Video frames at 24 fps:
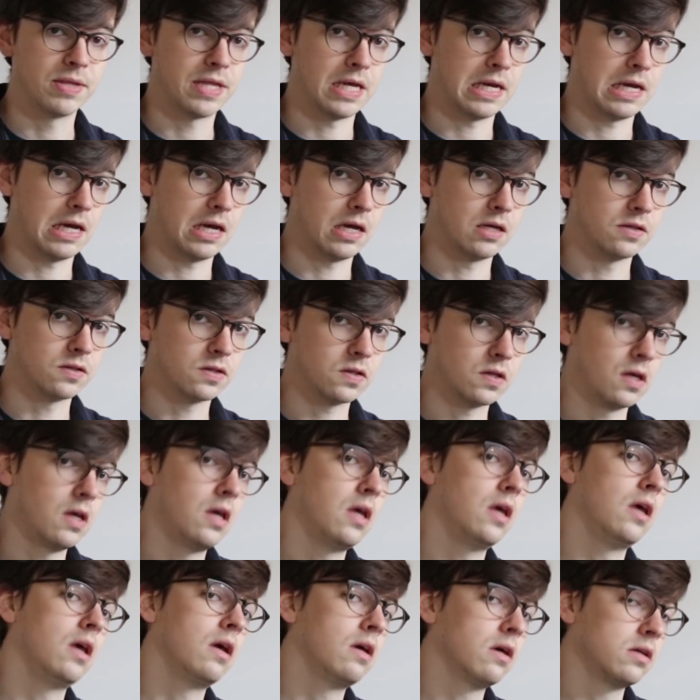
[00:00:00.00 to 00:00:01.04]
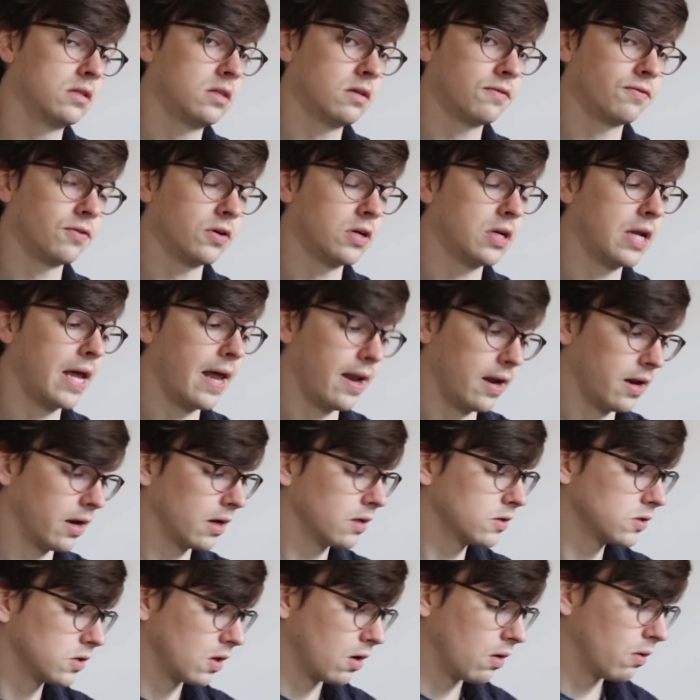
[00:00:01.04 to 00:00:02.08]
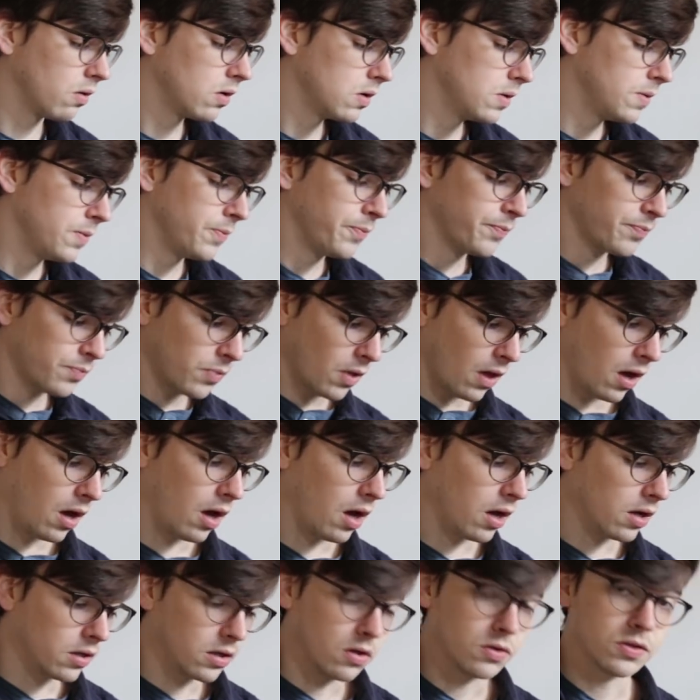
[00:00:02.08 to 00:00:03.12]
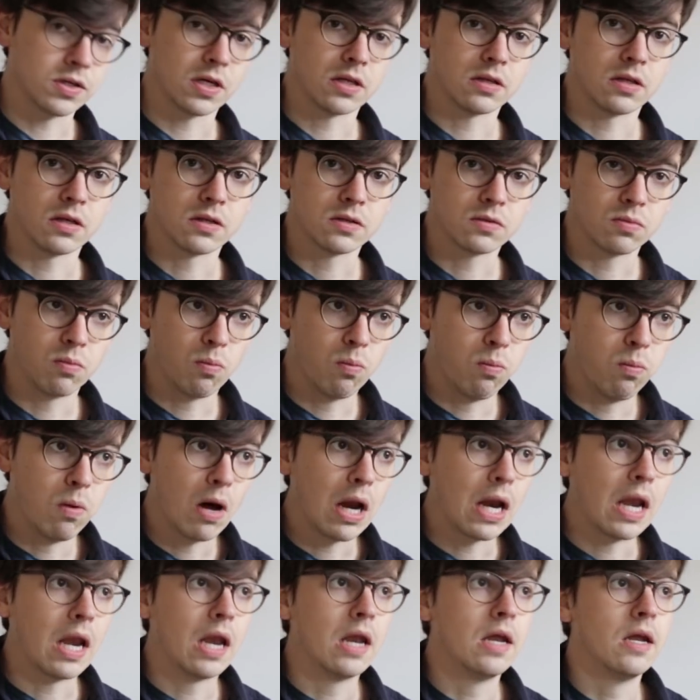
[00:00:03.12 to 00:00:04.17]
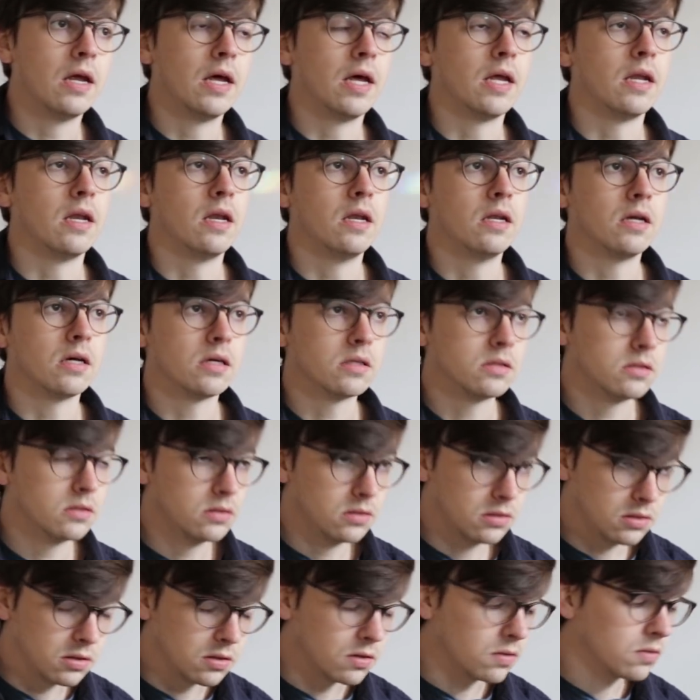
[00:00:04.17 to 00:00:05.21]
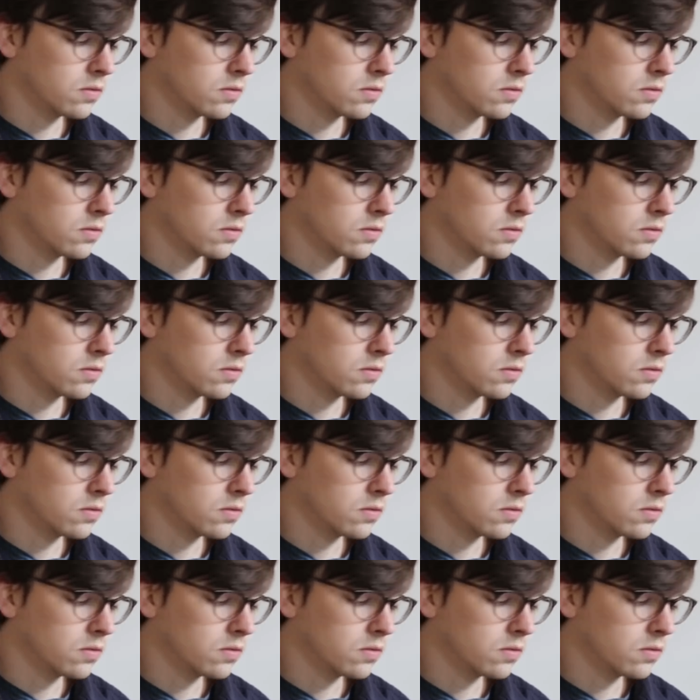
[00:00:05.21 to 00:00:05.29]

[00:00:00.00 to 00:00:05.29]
then has a different ending. So it goes like this: 1 and 2.